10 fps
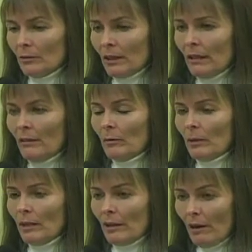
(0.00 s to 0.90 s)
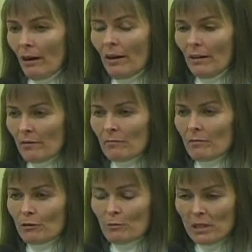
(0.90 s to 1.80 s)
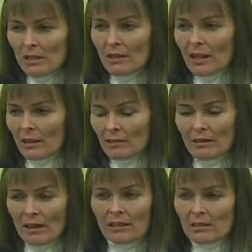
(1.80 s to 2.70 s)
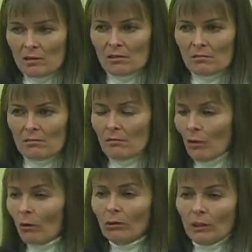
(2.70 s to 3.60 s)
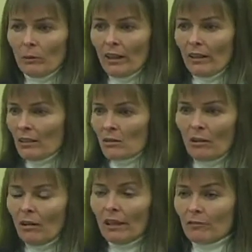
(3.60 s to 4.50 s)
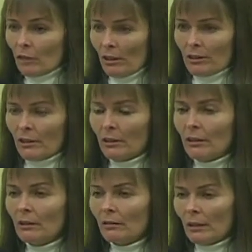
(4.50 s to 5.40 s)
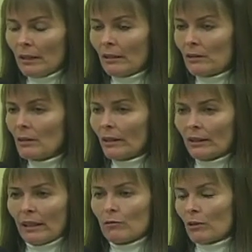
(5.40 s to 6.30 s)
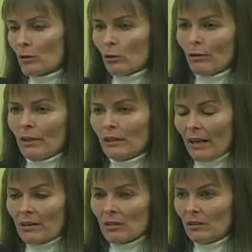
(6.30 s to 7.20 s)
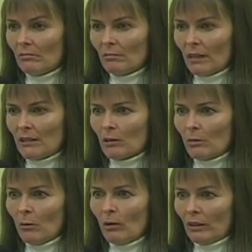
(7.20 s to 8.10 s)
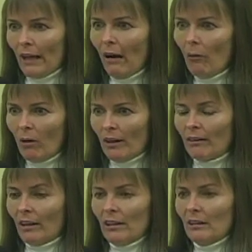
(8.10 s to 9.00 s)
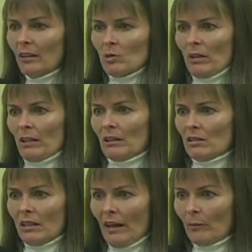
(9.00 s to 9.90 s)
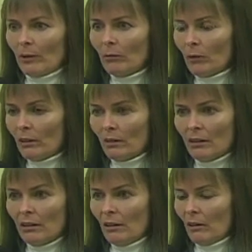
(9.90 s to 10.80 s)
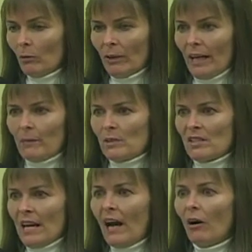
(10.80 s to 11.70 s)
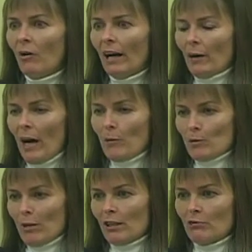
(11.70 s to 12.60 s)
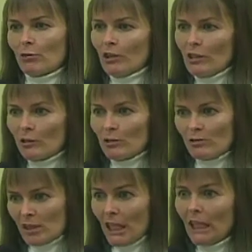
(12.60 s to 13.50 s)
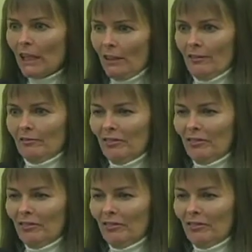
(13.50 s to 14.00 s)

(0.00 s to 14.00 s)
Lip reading: Right. But for me, that is the only way. That's all I've got. Mm. Right? It's like after this whole thing, you're asking Isaac, well, now what? I didn't expect this to happen. What happens now? I was ready for years of seeking.